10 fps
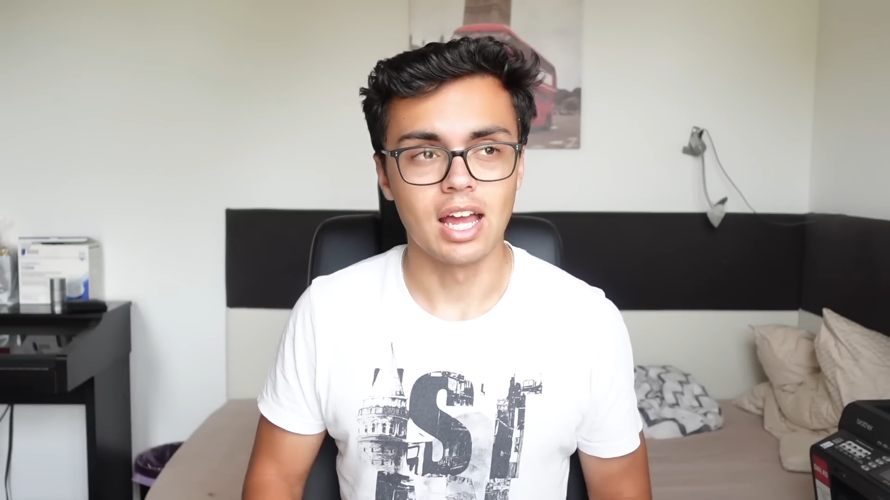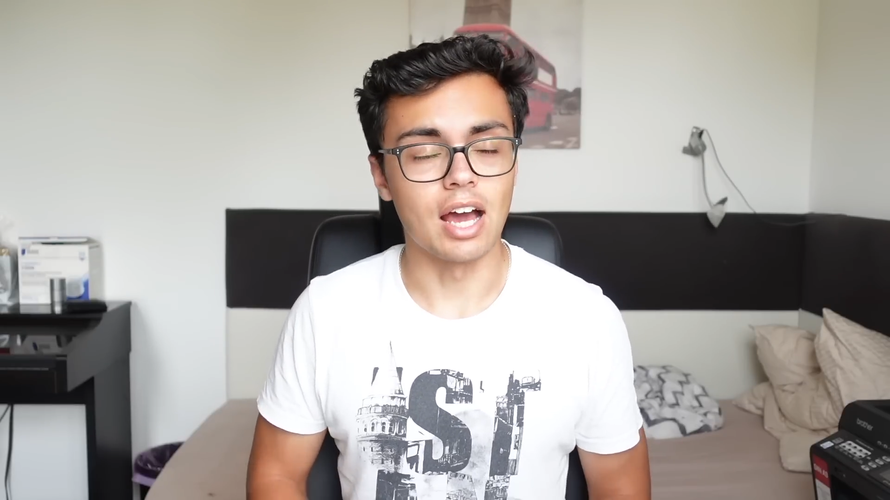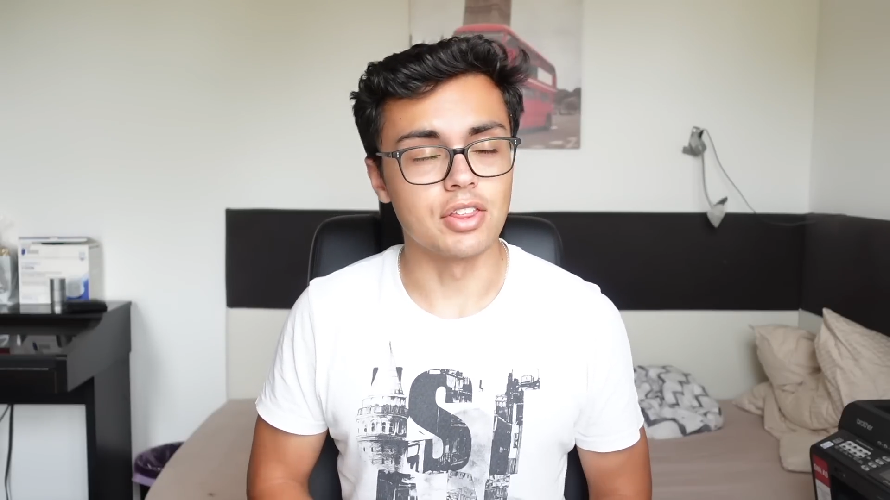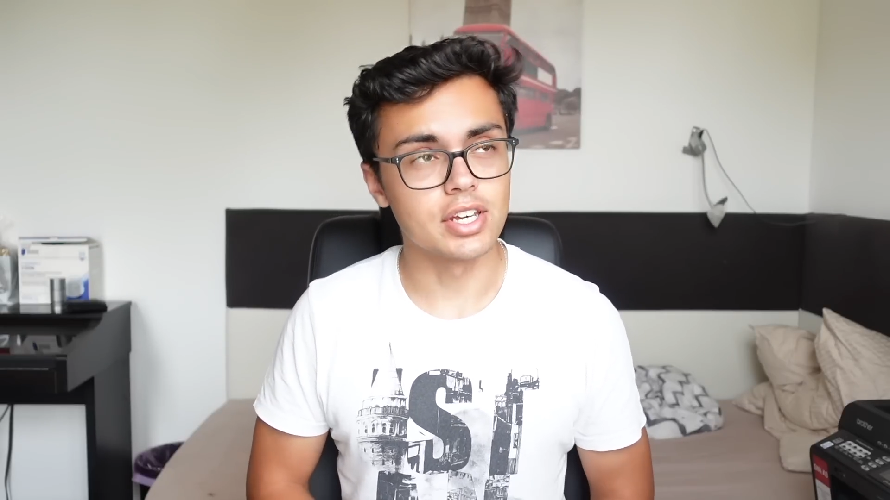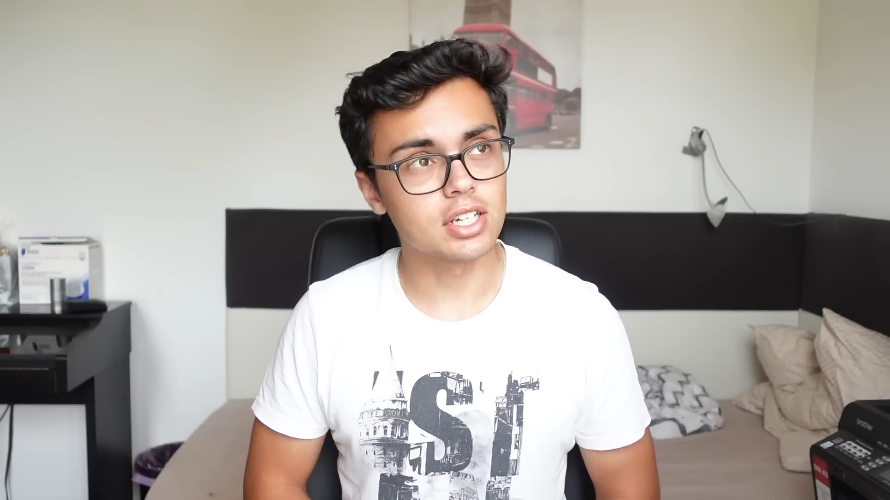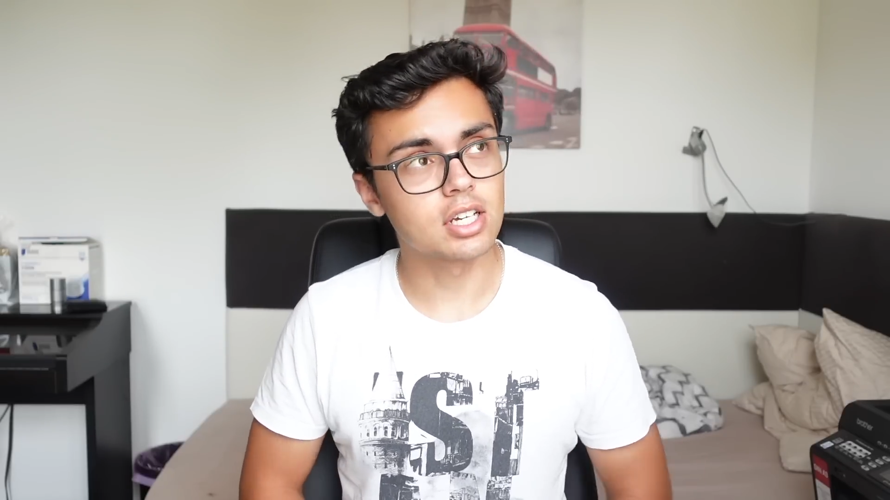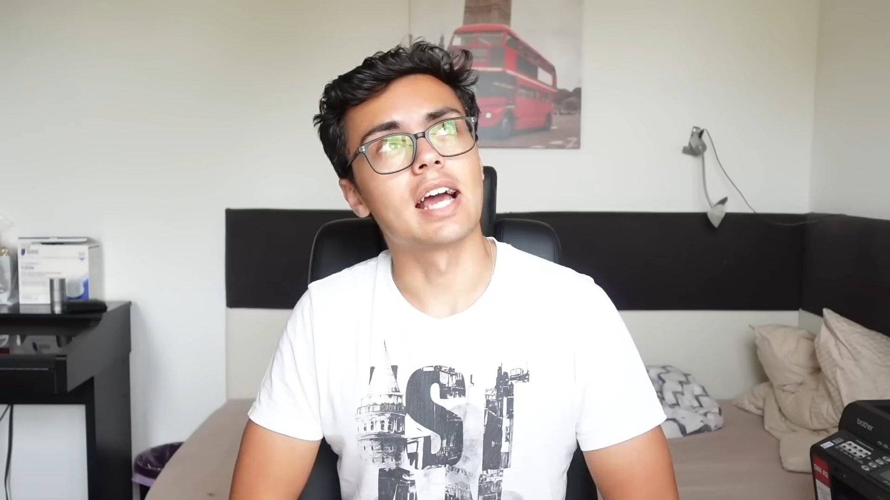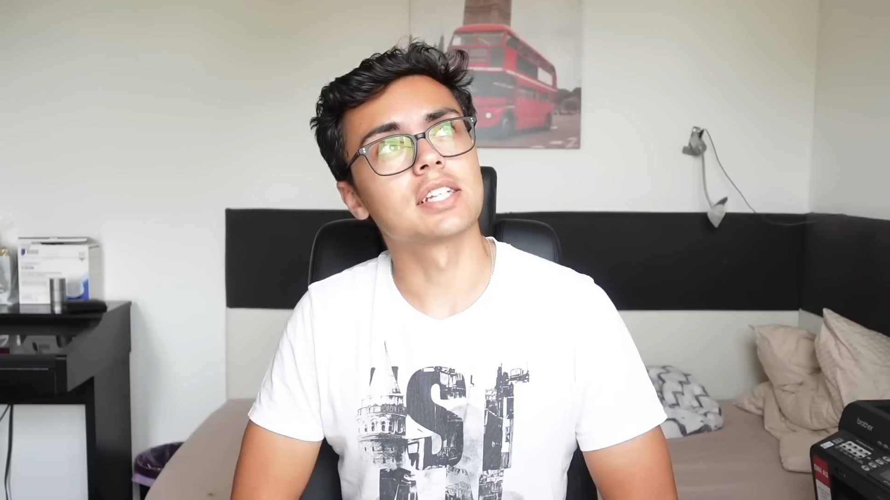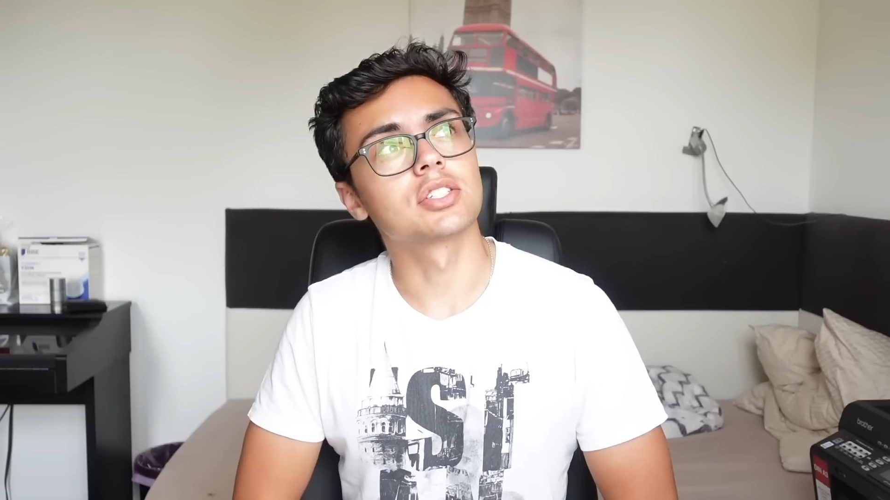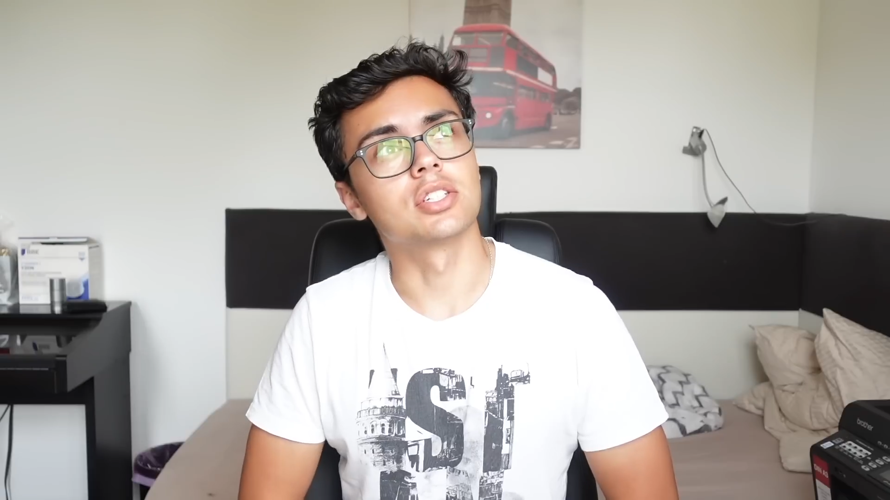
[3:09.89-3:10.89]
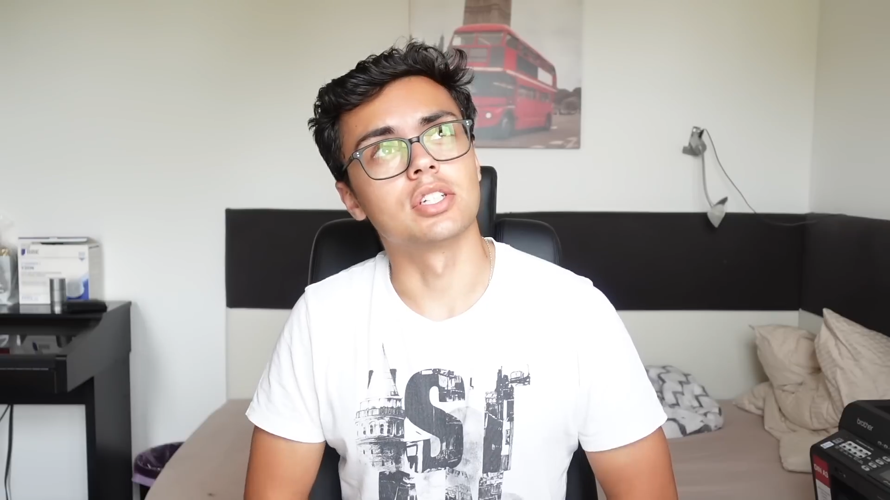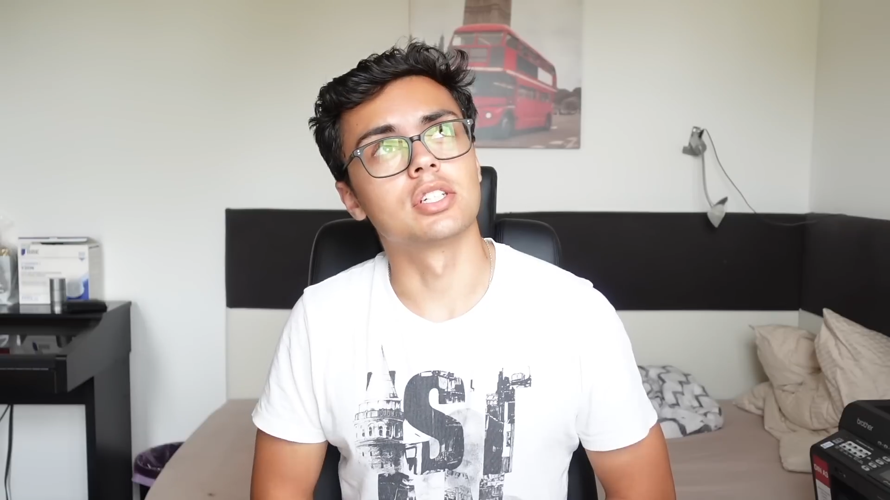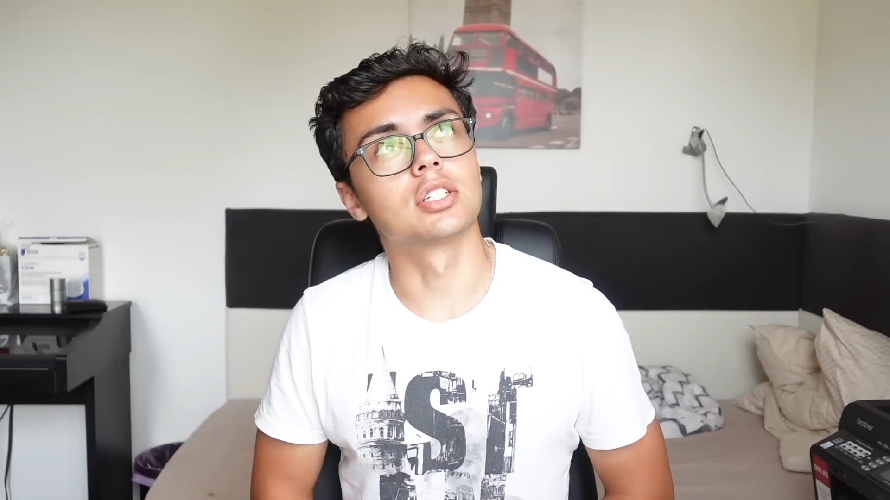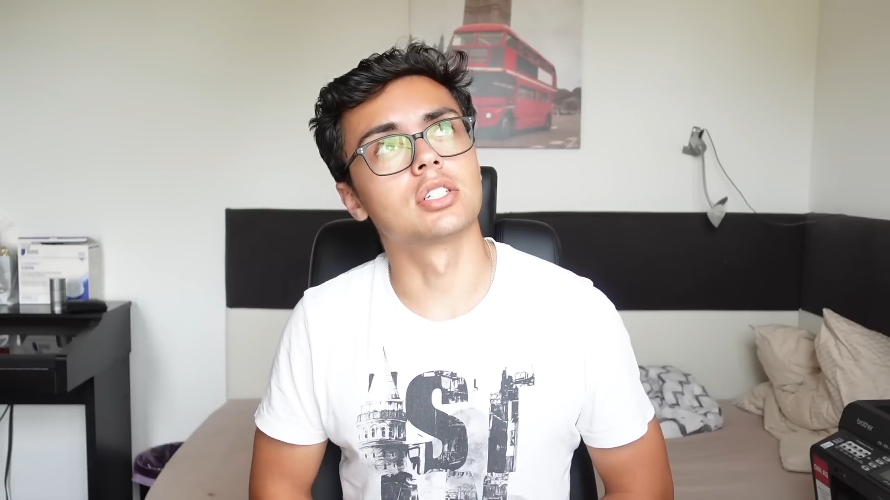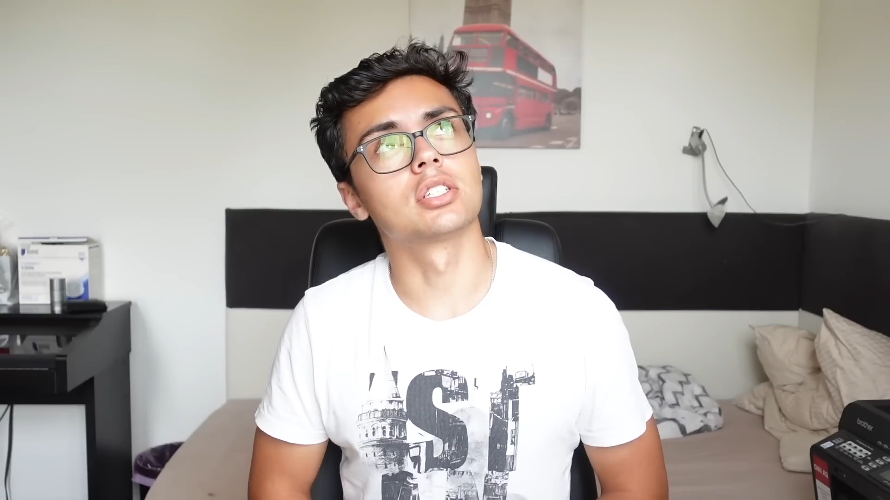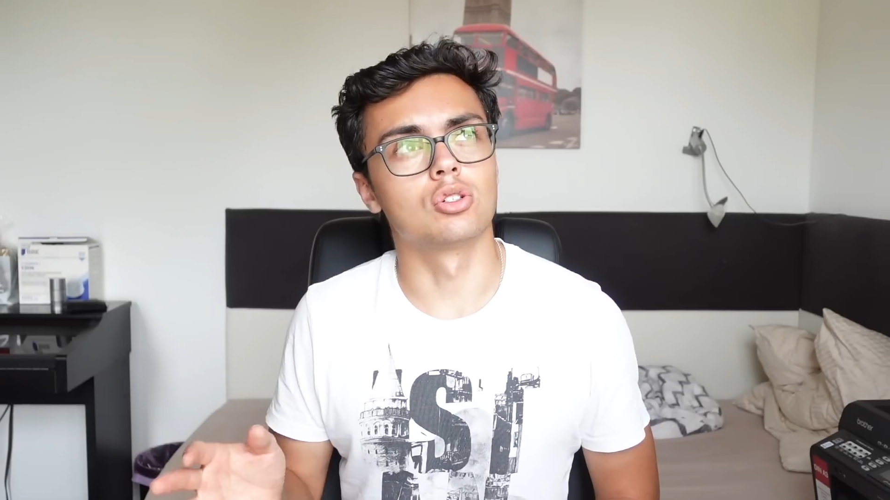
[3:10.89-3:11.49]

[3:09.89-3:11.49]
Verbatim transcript: I think last year